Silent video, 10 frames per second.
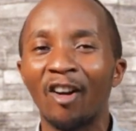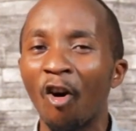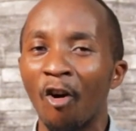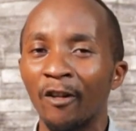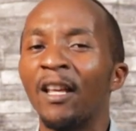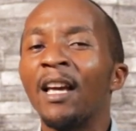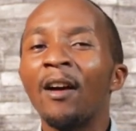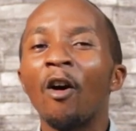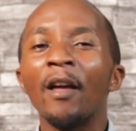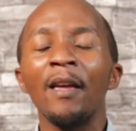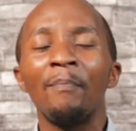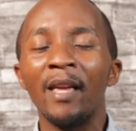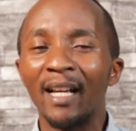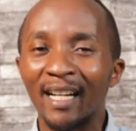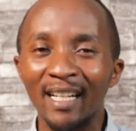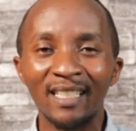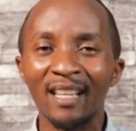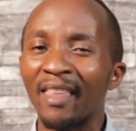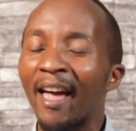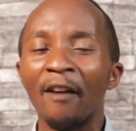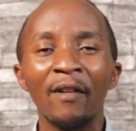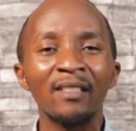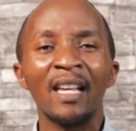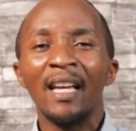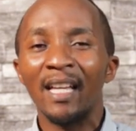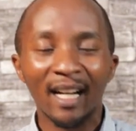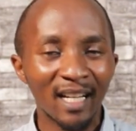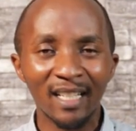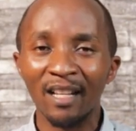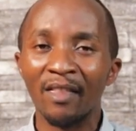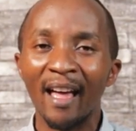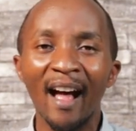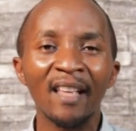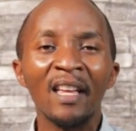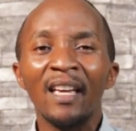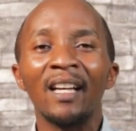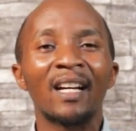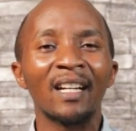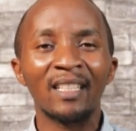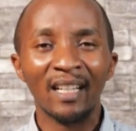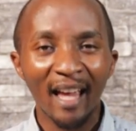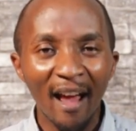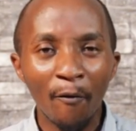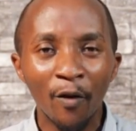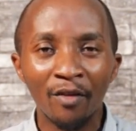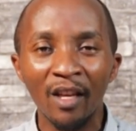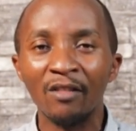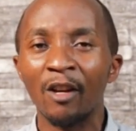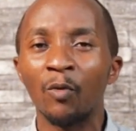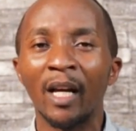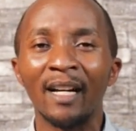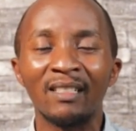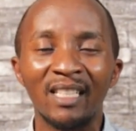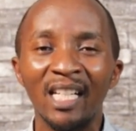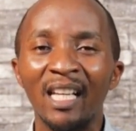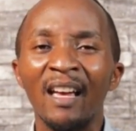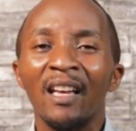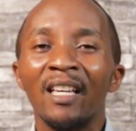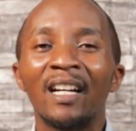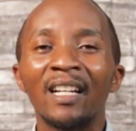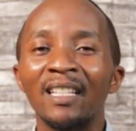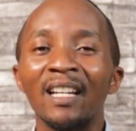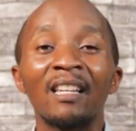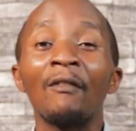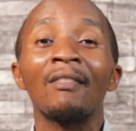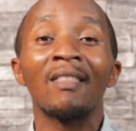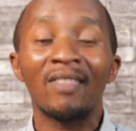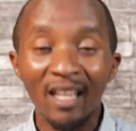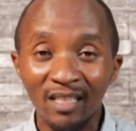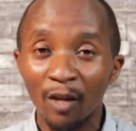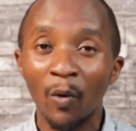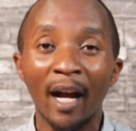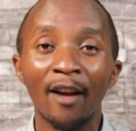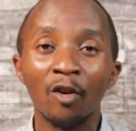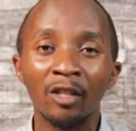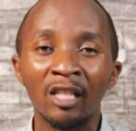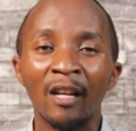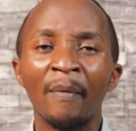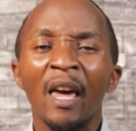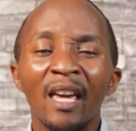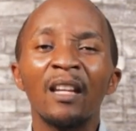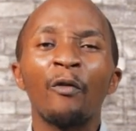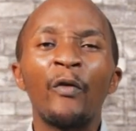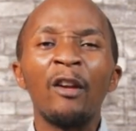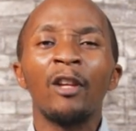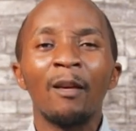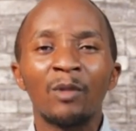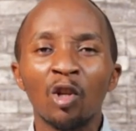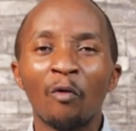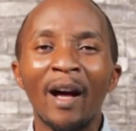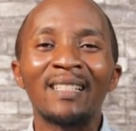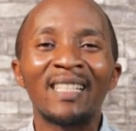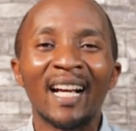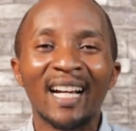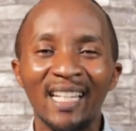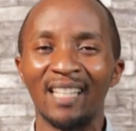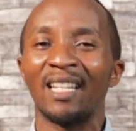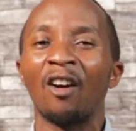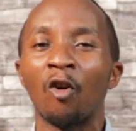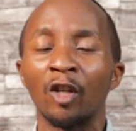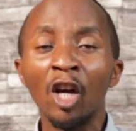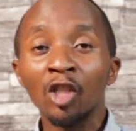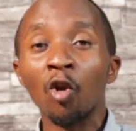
God. He, he created the heavens, he created the earth, he created everything that we can see, he created even the things that we cannot see. He revealed himself as the creator God.